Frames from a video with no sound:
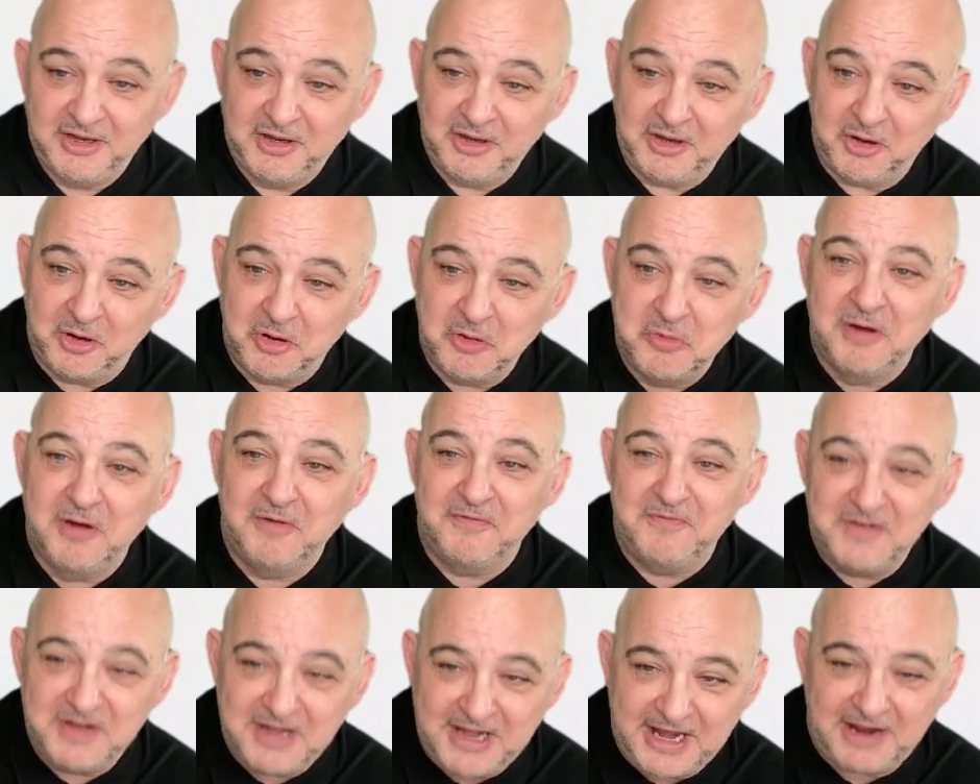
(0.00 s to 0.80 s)
who
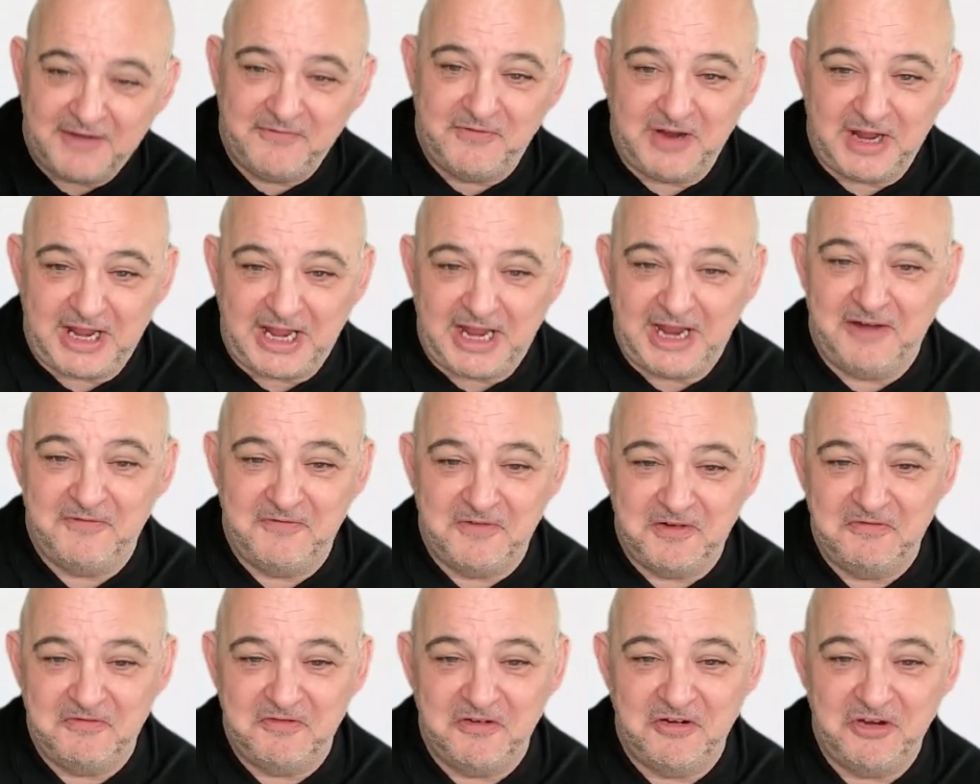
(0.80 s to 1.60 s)
have never
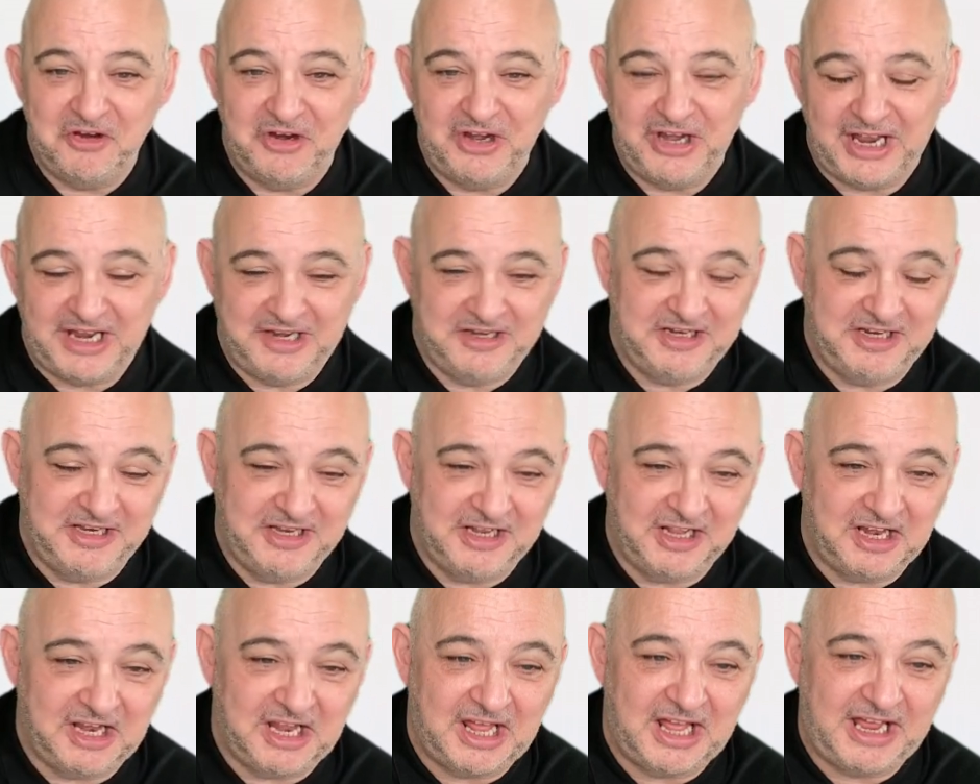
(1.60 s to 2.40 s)
ever run an ad in
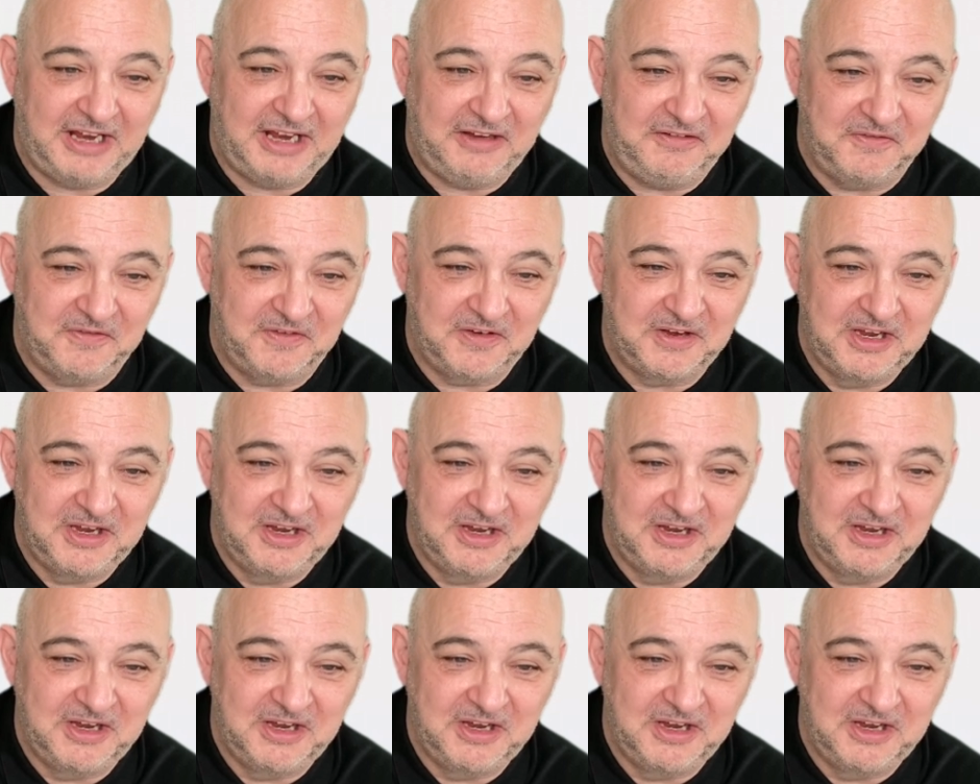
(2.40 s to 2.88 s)
their life,